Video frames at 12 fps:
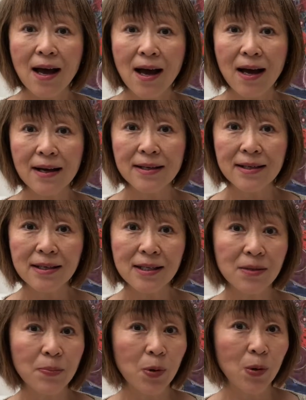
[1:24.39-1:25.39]
are
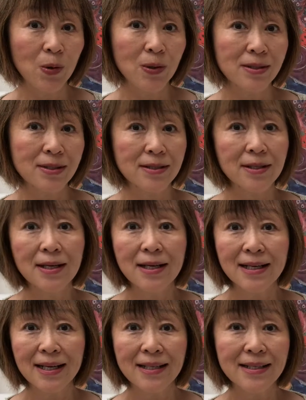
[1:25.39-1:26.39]
key points
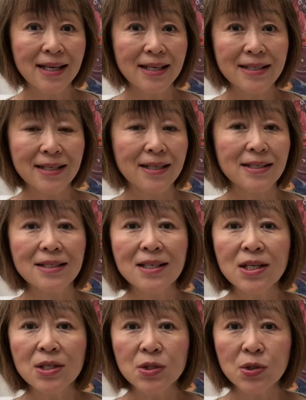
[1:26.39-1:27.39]
connected
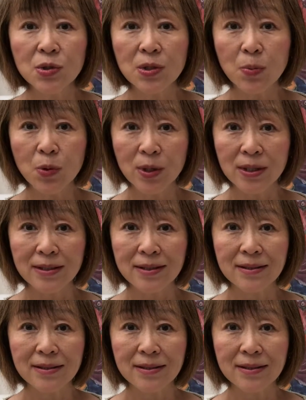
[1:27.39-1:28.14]
to the brain.